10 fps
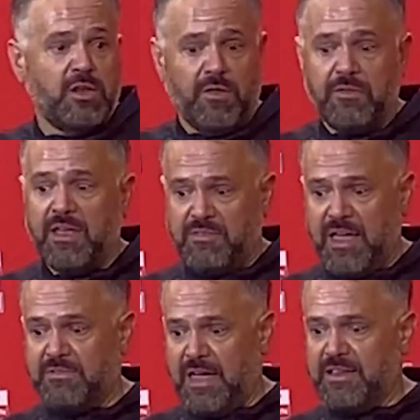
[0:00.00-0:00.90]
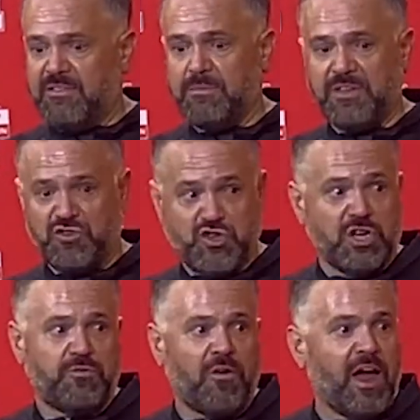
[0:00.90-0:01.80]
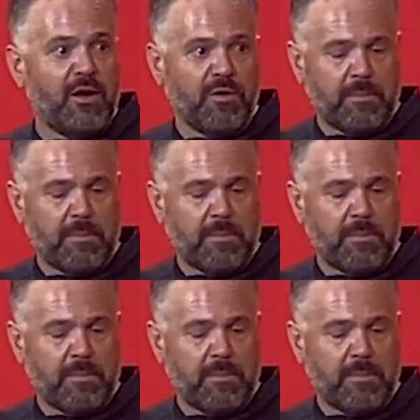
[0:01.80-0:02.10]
You know, they did some things just for Heinrich.